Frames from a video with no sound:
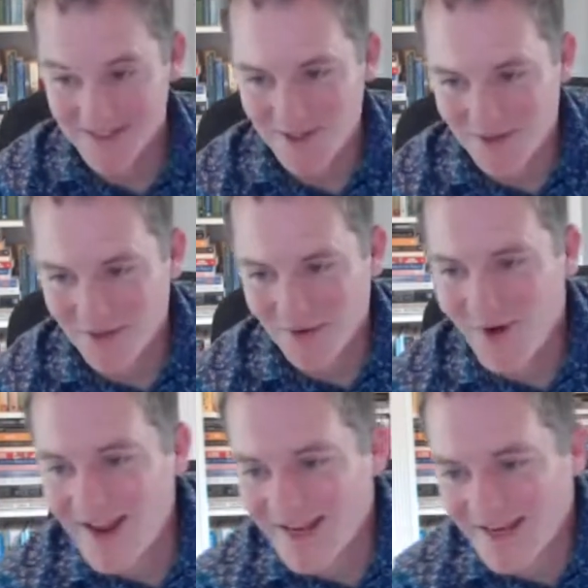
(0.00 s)
the
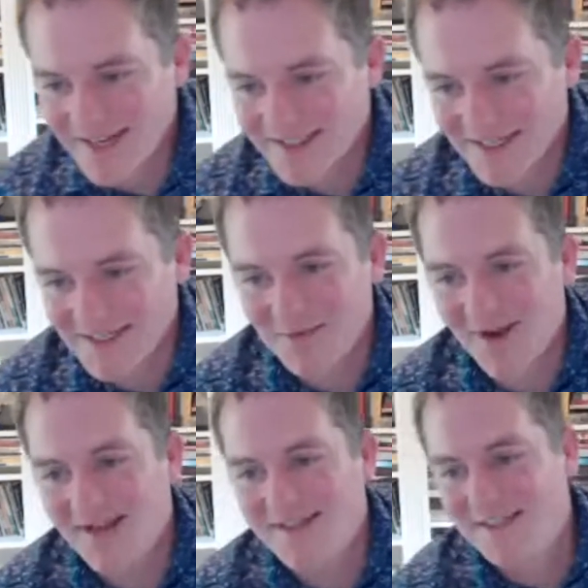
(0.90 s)
way easiest
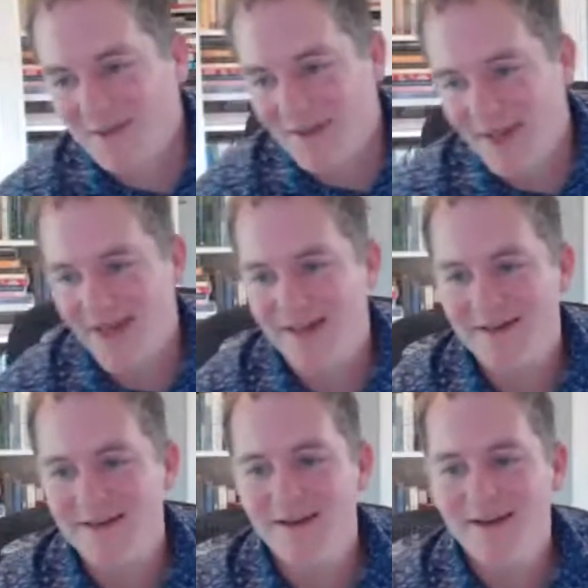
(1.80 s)
way to do the
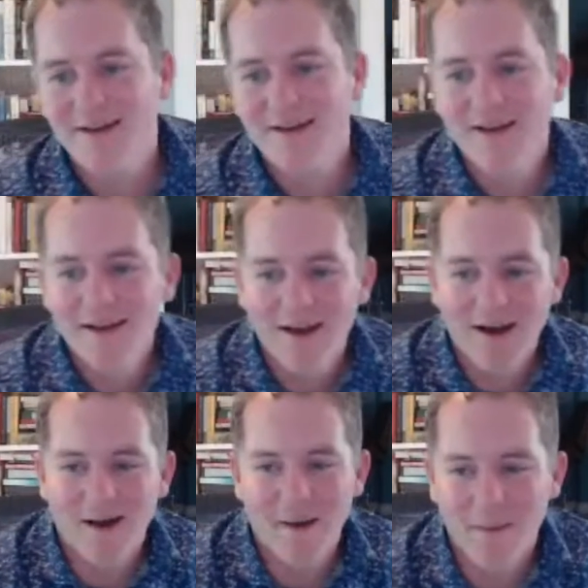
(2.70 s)
head
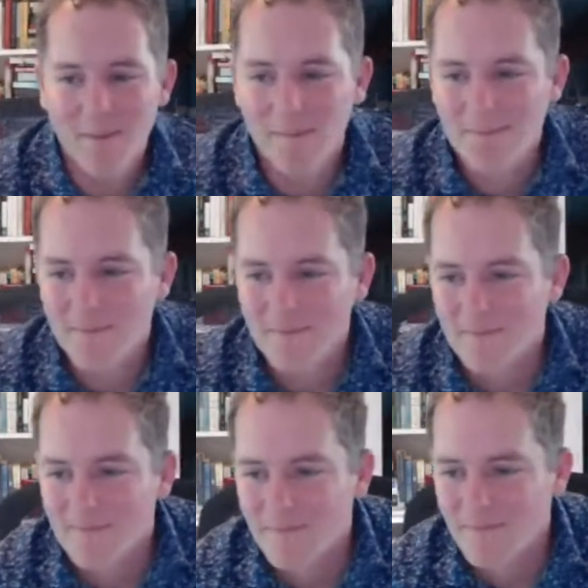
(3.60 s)
and
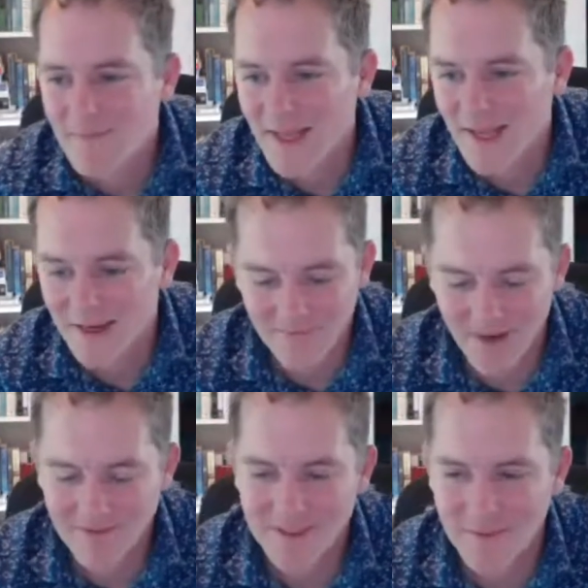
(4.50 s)

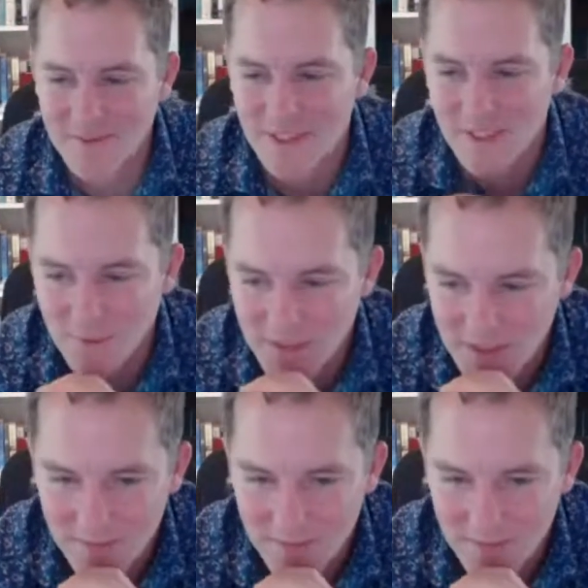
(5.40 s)
valve stem seals.